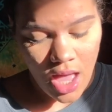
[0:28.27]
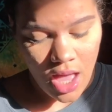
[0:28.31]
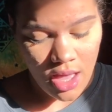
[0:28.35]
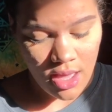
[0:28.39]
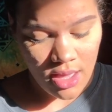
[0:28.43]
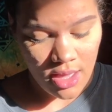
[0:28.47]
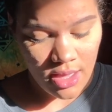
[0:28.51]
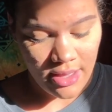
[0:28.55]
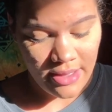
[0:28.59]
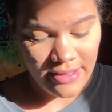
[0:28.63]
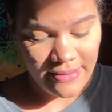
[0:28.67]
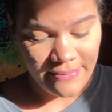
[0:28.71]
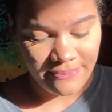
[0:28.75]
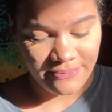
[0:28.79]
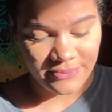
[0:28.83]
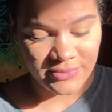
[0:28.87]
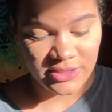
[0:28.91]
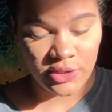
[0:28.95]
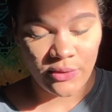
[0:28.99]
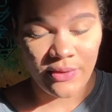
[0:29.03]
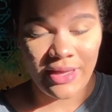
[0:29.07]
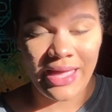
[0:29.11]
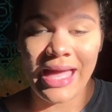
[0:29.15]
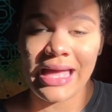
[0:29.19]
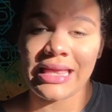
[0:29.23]
Um,
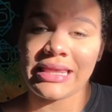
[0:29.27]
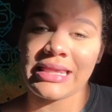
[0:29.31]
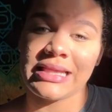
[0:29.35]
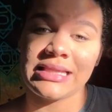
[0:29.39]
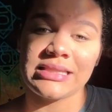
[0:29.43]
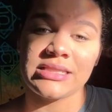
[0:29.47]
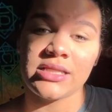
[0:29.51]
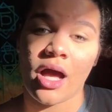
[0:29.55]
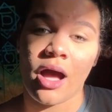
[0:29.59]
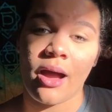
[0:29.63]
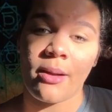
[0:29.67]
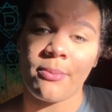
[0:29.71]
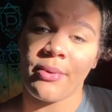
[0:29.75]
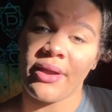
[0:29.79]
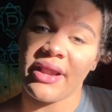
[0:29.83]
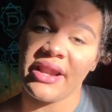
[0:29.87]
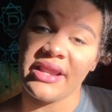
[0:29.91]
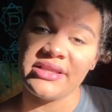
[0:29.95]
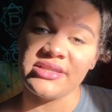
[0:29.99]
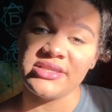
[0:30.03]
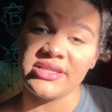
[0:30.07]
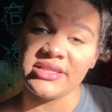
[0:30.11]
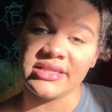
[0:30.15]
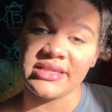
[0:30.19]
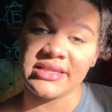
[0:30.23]
so yeah, let's hop right
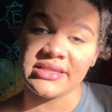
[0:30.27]
into